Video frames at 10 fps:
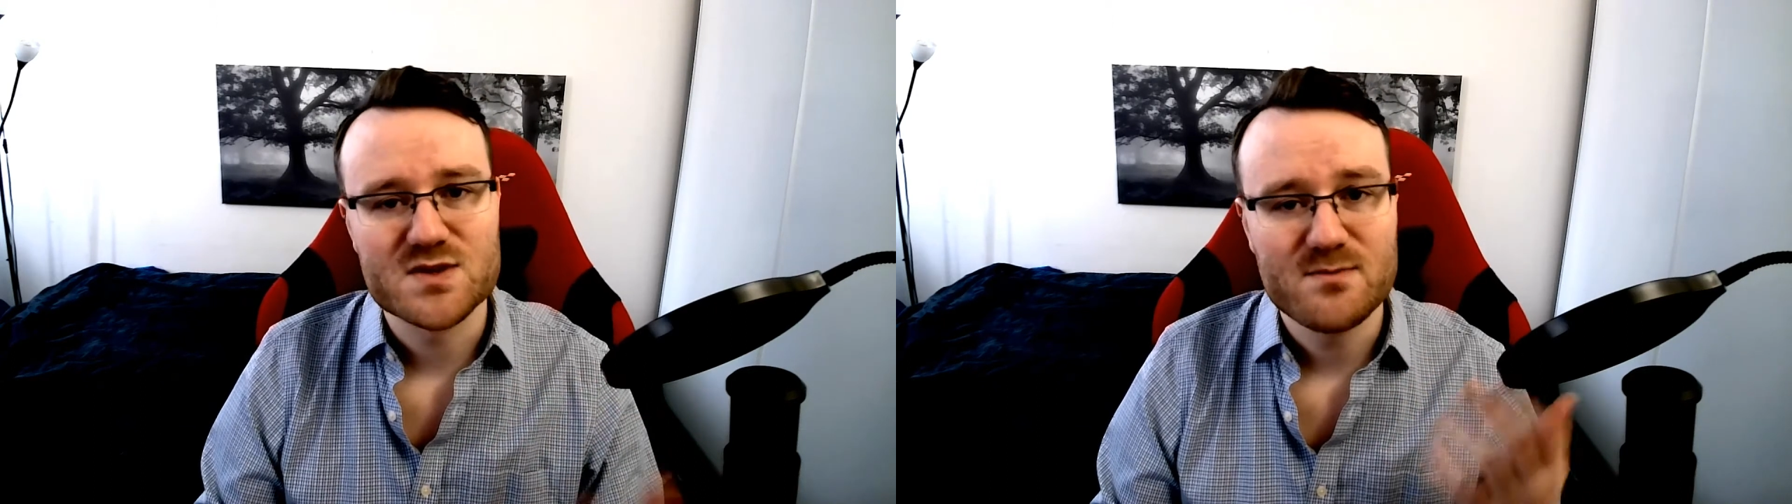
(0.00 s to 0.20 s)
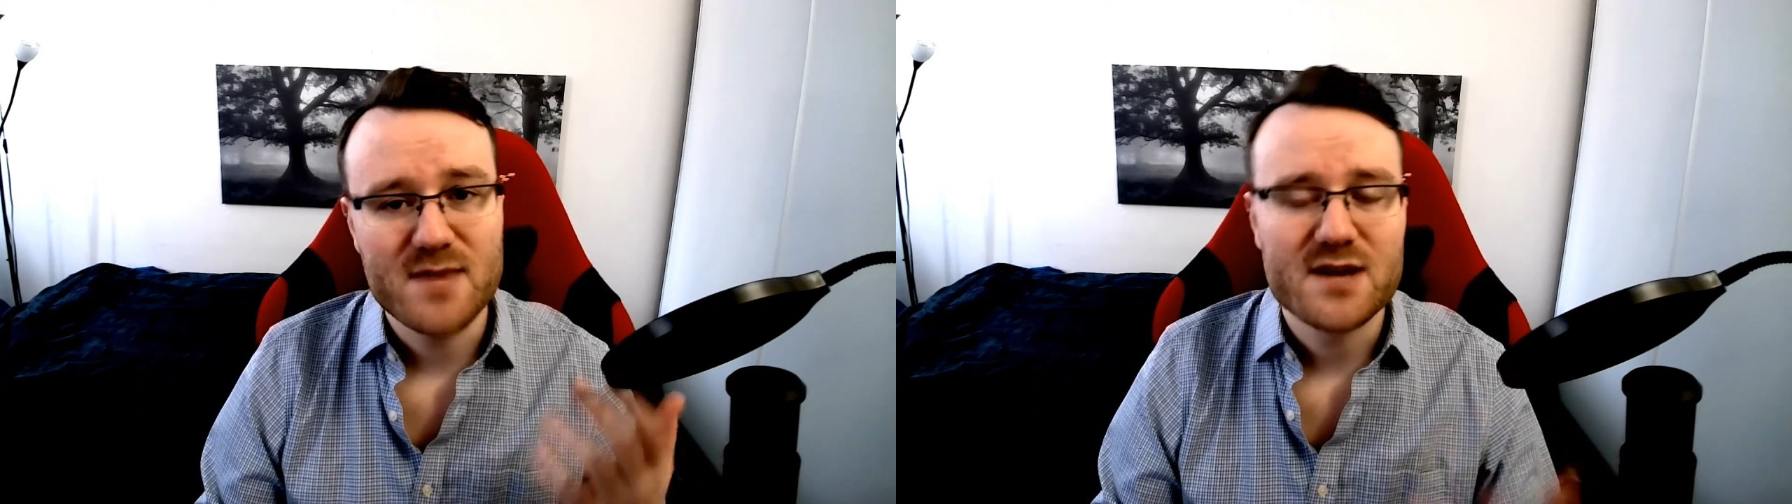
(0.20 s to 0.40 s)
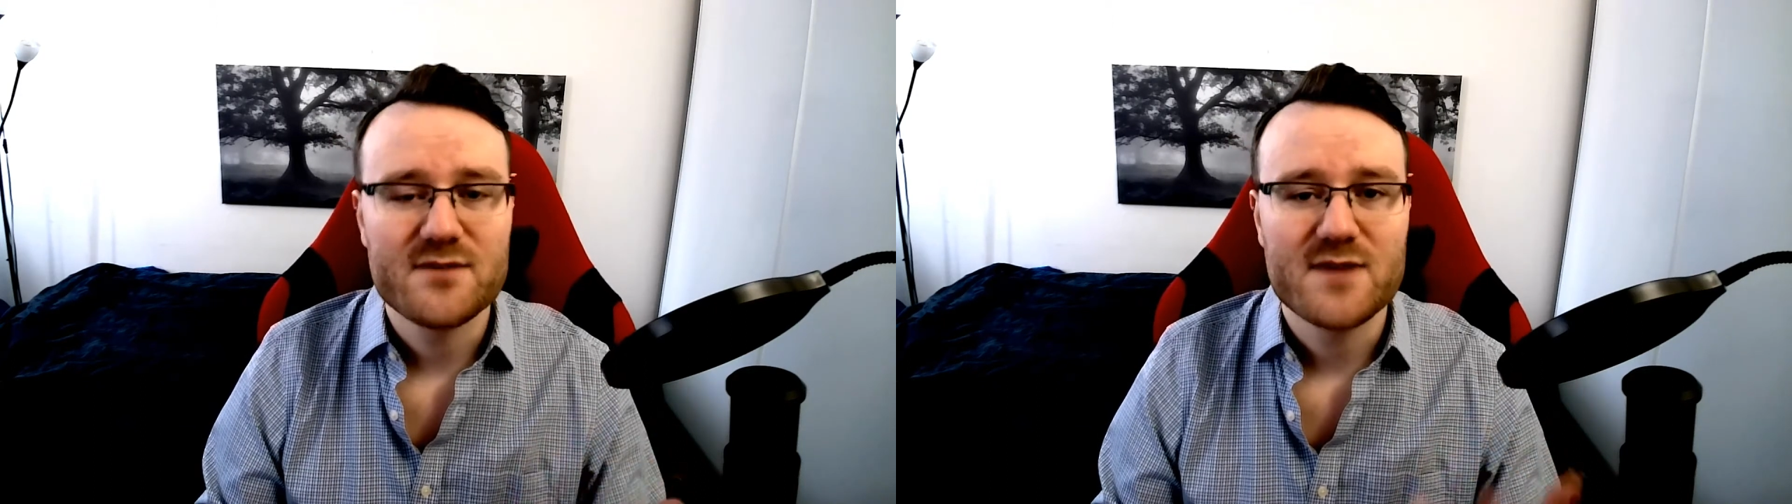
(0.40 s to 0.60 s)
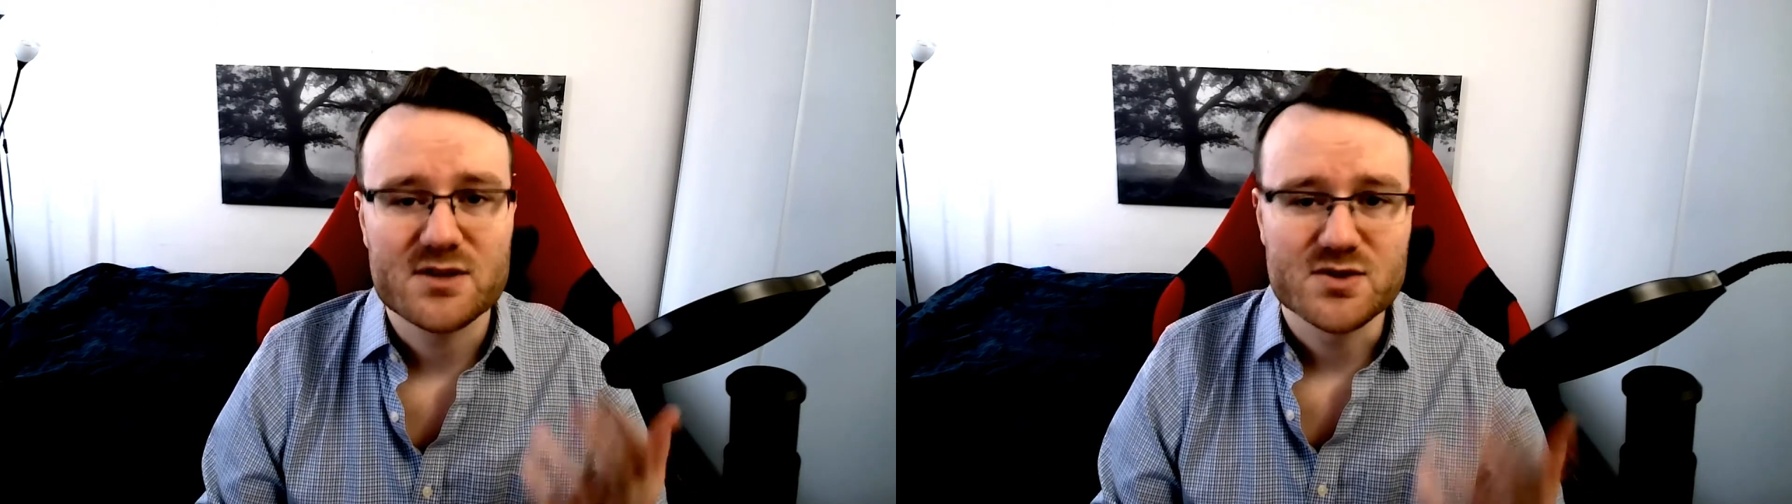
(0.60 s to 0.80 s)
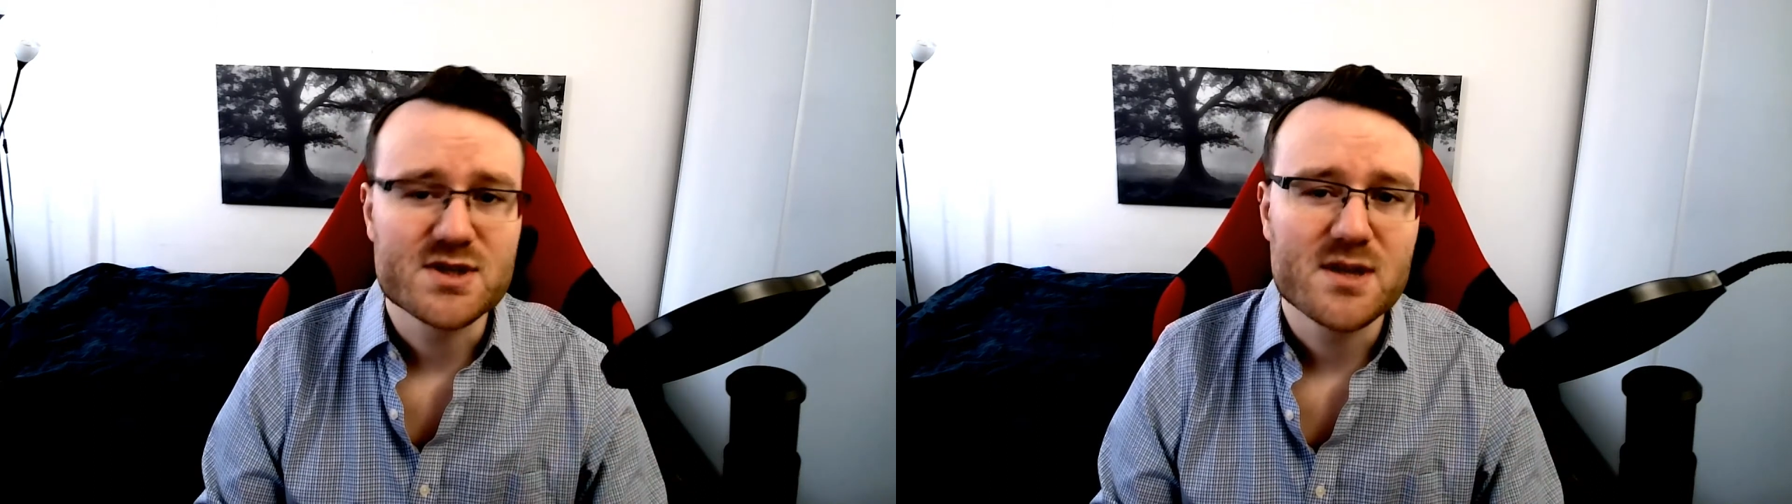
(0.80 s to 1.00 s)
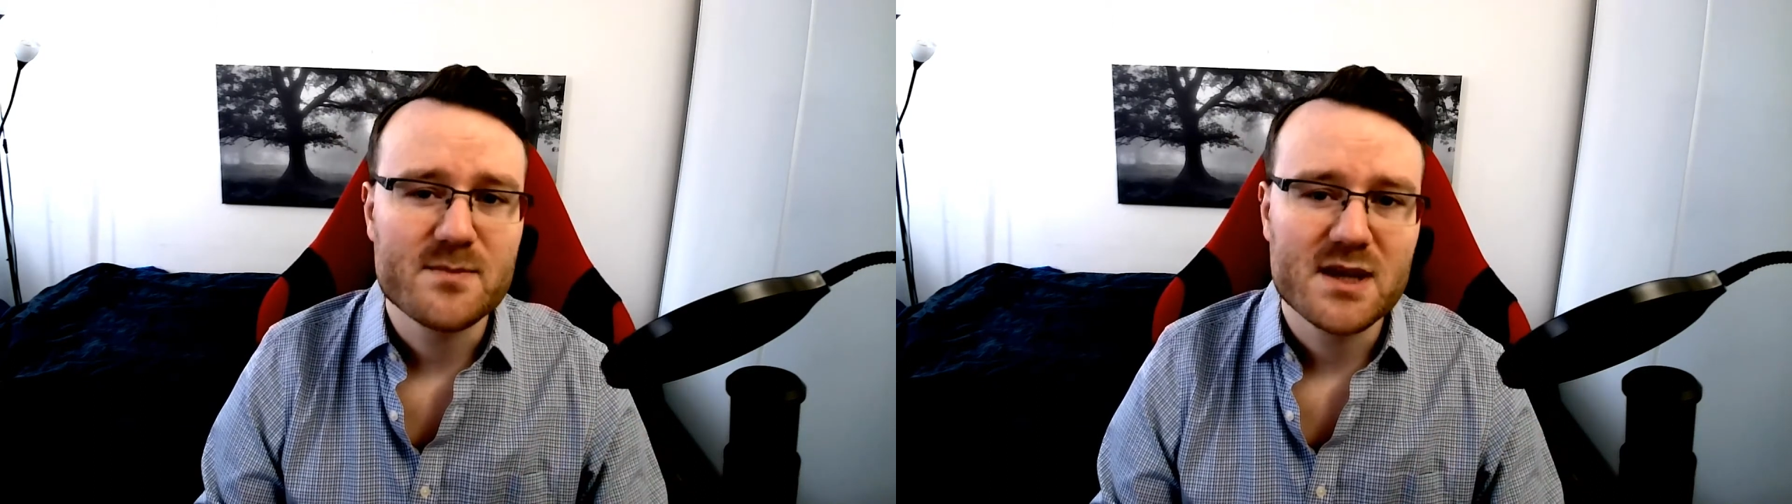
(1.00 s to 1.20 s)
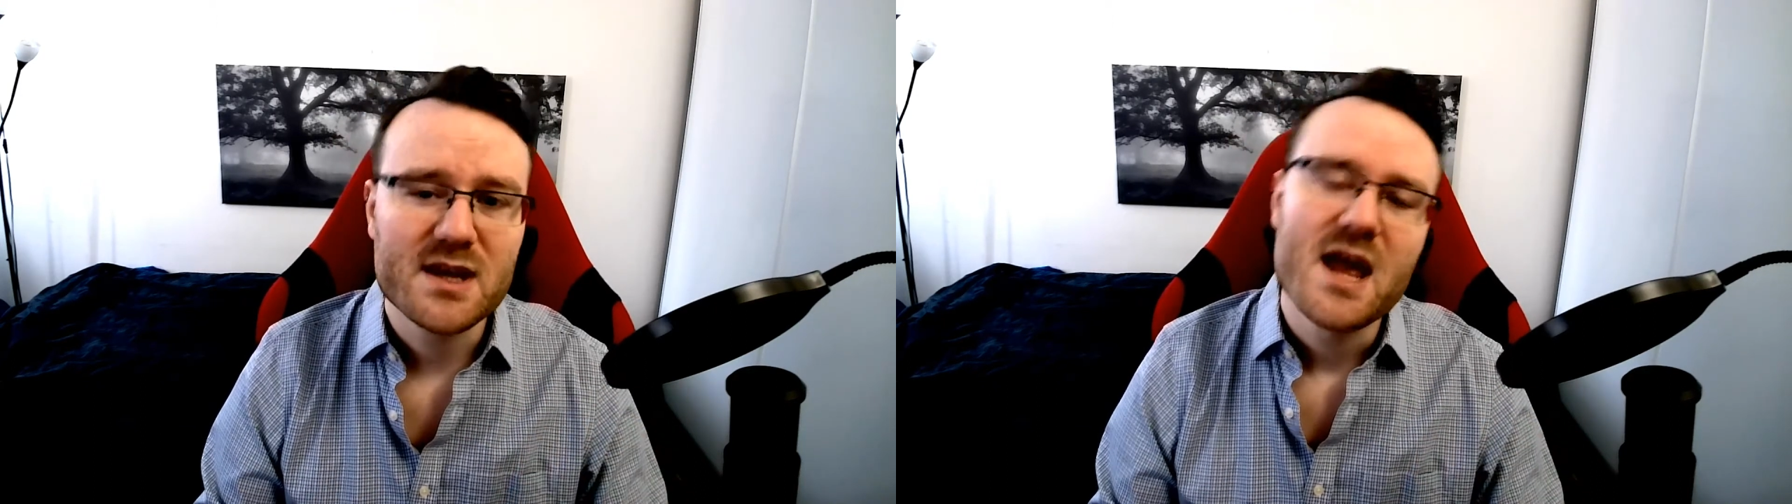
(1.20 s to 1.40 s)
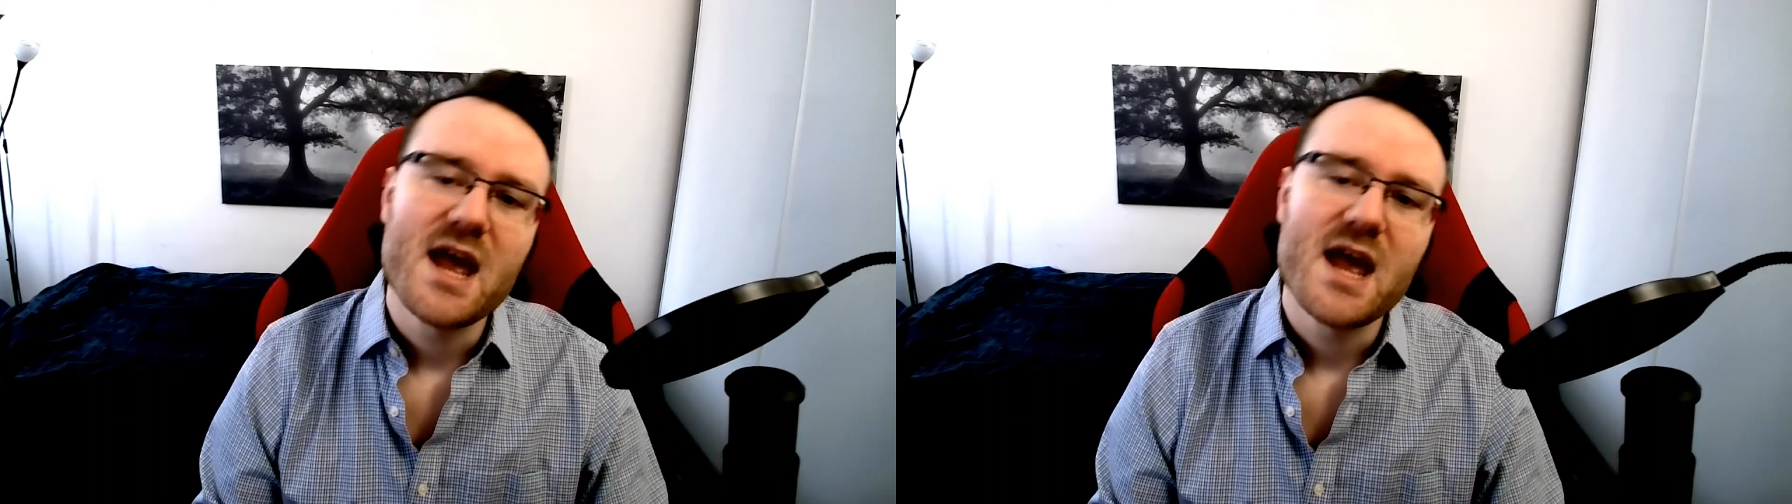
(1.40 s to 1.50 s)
manufacture and ship it,